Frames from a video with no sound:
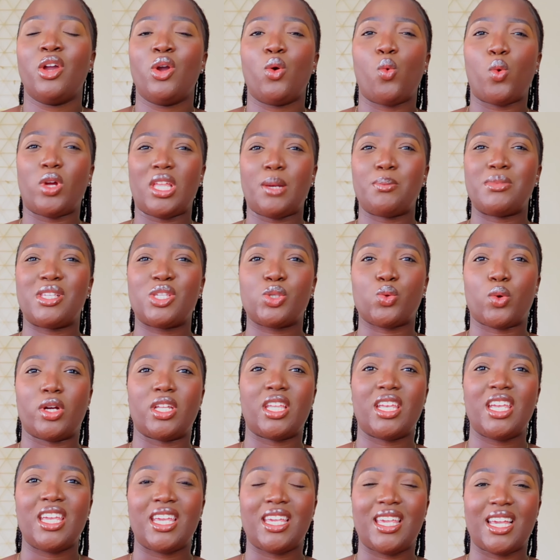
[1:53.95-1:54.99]
when i'm
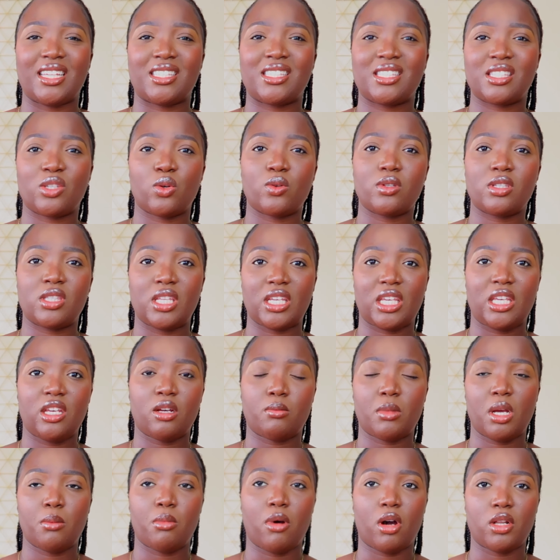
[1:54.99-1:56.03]
sweaty it gets so sticky in
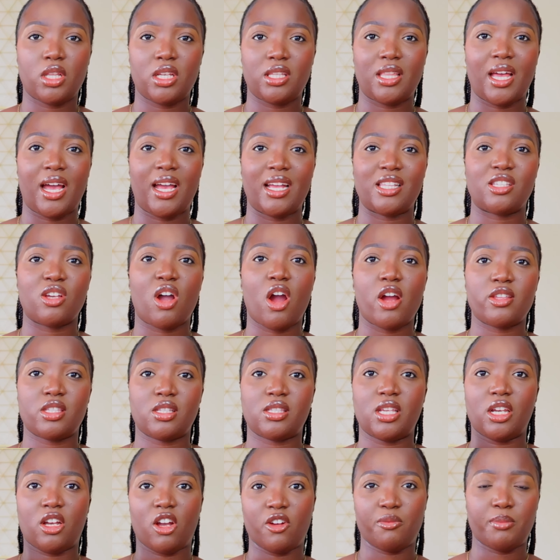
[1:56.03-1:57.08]
my body that it's hard to
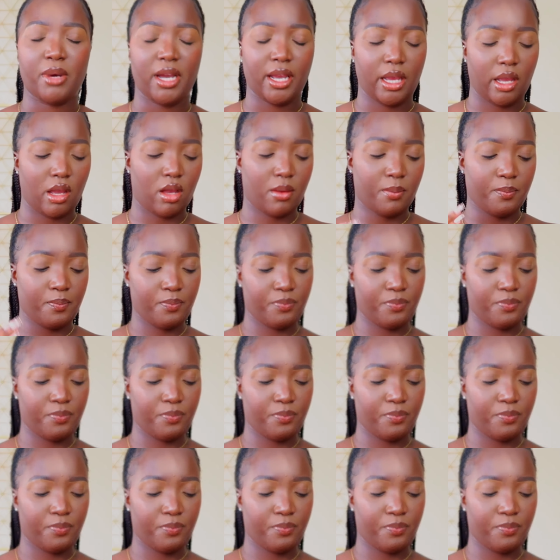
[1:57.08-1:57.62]
take off my